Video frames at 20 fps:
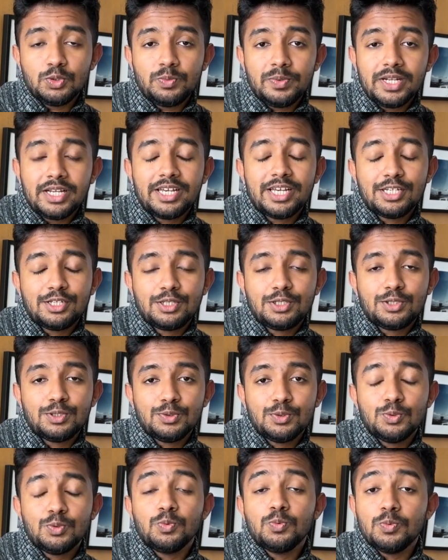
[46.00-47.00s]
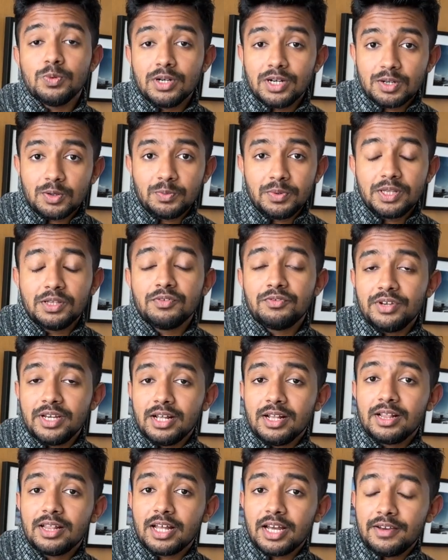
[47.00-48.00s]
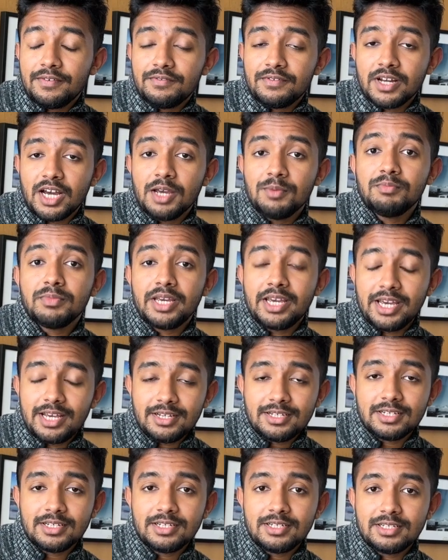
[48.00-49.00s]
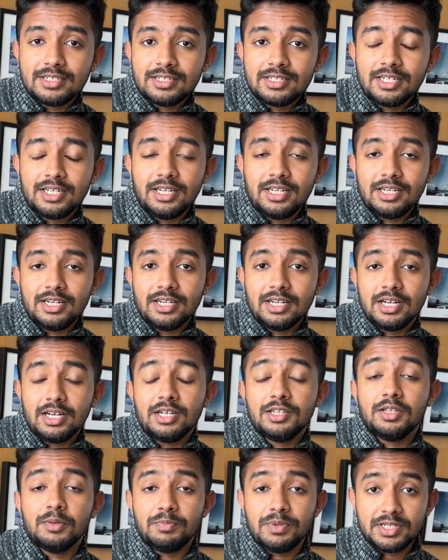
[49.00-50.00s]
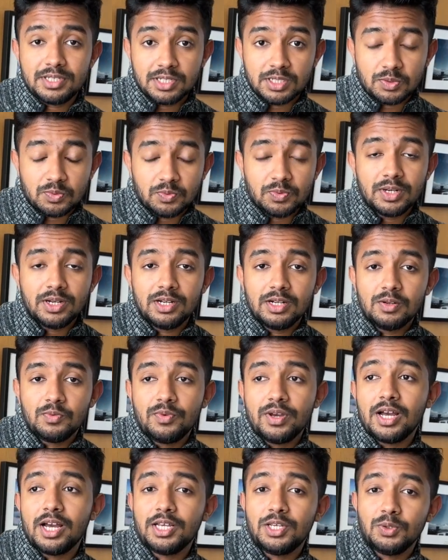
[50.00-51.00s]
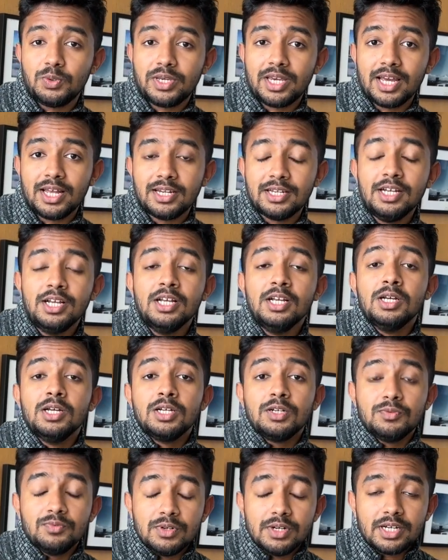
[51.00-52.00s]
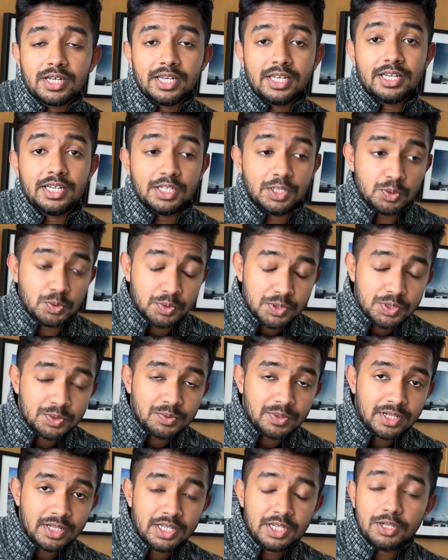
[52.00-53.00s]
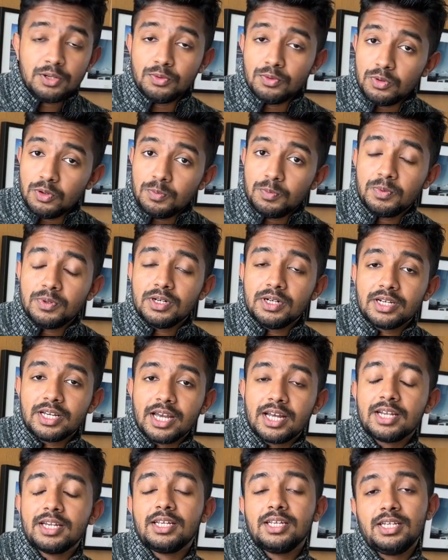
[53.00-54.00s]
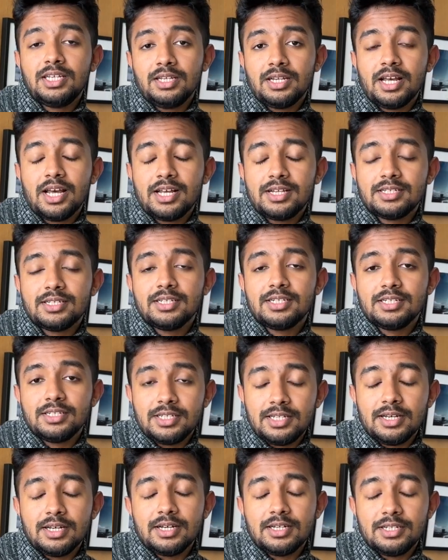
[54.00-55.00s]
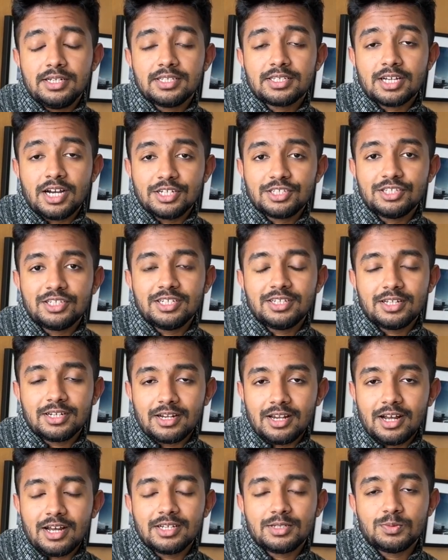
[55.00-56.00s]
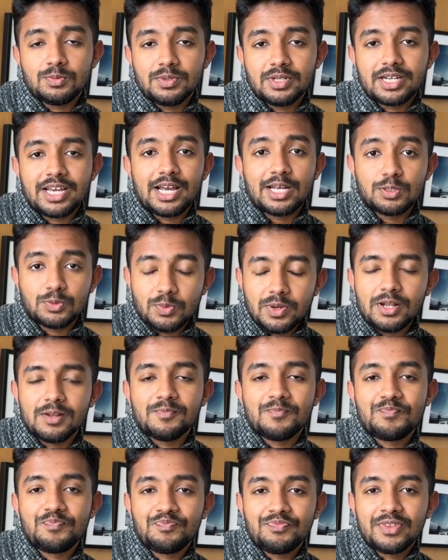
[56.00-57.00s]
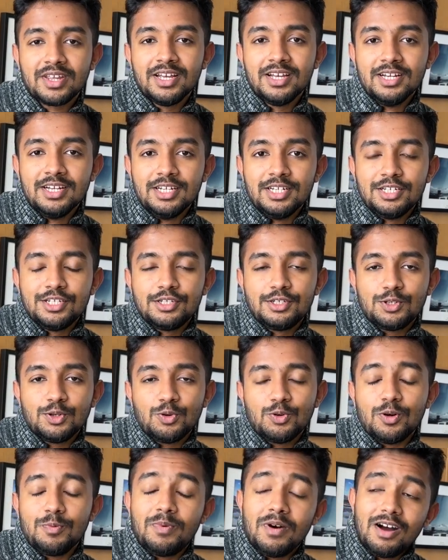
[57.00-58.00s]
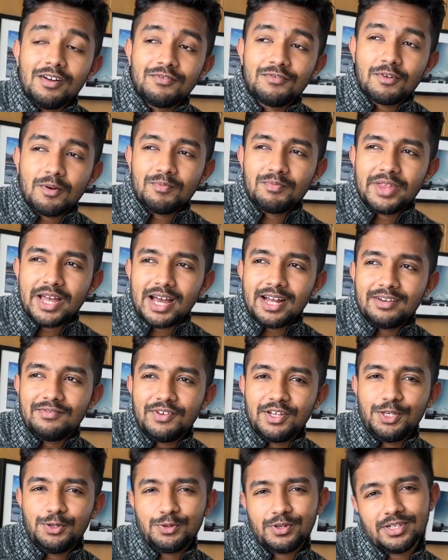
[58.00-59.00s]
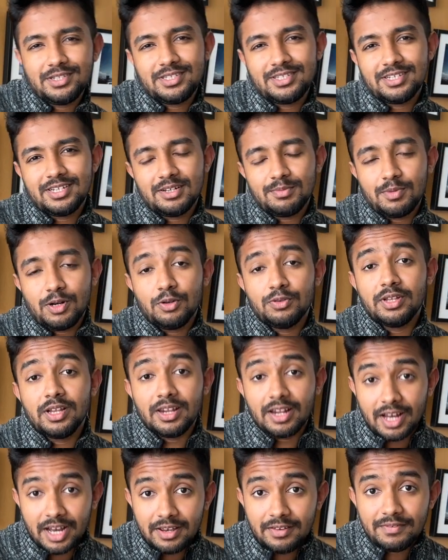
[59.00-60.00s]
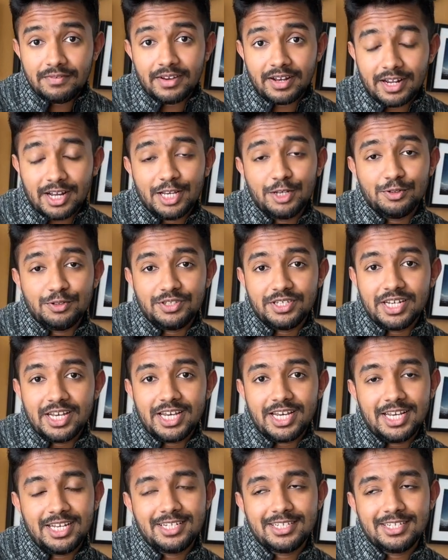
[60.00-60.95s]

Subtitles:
will get to work with real lifetime cases in the business world where you can work in individually, group work, and in as a discussion in the classwork as well. So apart from that, when you consider about the life at IUJ,